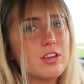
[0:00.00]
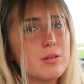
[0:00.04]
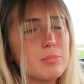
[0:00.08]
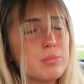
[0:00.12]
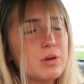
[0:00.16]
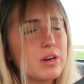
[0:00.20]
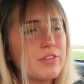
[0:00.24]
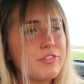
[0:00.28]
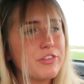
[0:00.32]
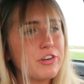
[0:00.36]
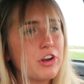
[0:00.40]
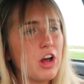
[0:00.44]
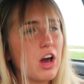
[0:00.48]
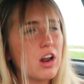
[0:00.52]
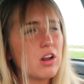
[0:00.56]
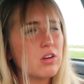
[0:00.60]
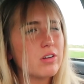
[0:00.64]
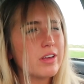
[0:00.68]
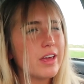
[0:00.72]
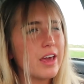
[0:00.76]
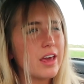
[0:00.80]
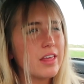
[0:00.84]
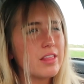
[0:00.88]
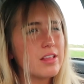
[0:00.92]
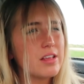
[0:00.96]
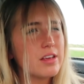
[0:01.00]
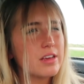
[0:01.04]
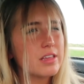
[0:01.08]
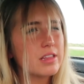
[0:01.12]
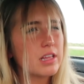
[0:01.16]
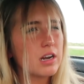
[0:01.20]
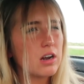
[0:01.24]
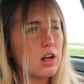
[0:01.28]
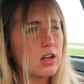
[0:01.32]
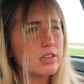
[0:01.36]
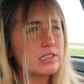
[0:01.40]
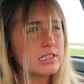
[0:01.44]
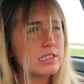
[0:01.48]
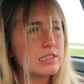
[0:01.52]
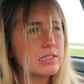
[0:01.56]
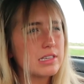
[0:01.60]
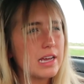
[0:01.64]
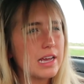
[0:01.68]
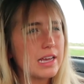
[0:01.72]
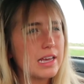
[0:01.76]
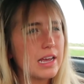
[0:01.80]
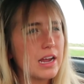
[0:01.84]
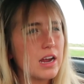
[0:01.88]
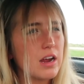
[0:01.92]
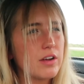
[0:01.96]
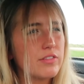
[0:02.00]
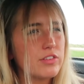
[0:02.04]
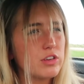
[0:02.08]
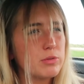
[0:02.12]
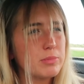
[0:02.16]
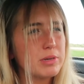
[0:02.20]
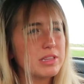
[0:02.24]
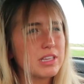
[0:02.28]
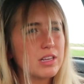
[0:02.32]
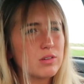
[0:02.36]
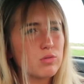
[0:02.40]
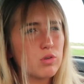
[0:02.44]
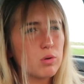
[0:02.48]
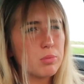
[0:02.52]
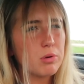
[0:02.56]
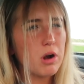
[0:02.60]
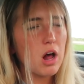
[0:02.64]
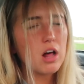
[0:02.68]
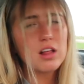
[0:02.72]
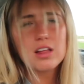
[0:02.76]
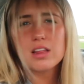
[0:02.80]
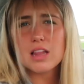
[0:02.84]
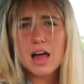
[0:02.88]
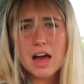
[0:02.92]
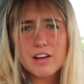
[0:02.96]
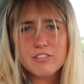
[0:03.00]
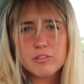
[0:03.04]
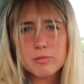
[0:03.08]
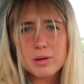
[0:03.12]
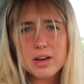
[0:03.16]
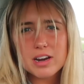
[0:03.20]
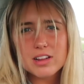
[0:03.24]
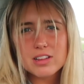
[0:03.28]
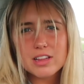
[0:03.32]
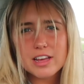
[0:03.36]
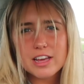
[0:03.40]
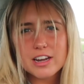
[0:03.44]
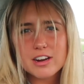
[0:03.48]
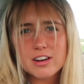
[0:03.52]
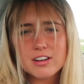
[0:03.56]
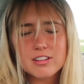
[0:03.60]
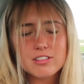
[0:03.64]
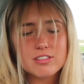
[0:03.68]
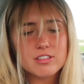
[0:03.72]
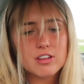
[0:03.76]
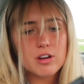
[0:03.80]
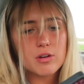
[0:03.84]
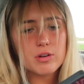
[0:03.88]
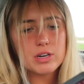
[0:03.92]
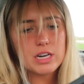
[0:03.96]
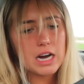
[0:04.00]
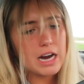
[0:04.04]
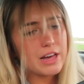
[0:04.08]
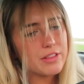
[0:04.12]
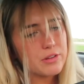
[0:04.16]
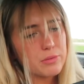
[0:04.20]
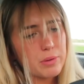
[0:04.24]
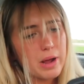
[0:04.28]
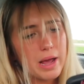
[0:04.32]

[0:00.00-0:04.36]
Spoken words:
But if you're not okay, like, then I'll have to take care of you, but then we'll probably laugh about it later, so either